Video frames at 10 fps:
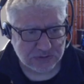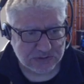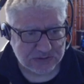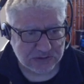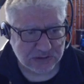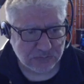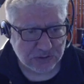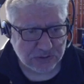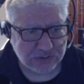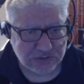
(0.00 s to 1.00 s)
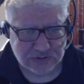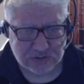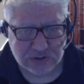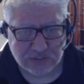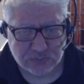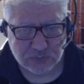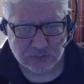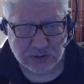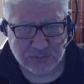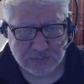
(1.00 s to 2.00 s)
this Win Update Stop
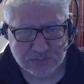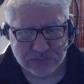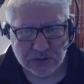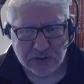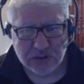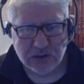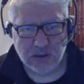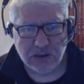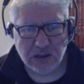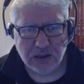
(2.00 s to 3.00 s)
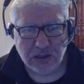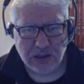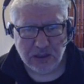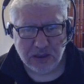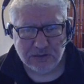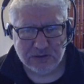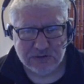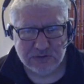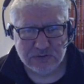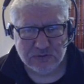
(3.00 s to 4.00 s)
program. And this
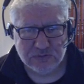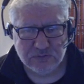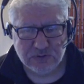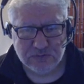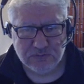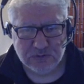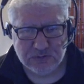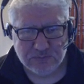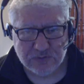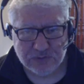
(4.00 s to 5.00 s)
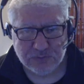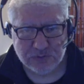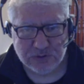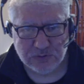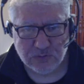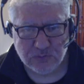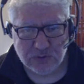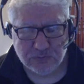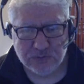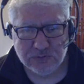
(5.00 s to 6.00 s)
is useful if you're a developer and don't
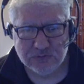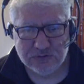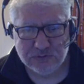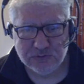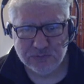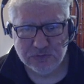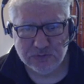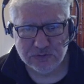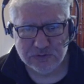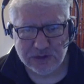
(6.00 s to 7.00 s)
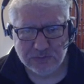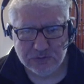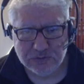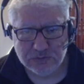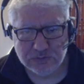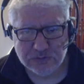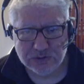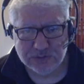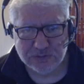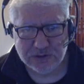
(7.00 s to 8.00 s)
want Windows interrupting you all the time to do an
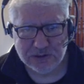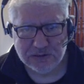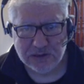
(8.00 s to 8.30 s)
update.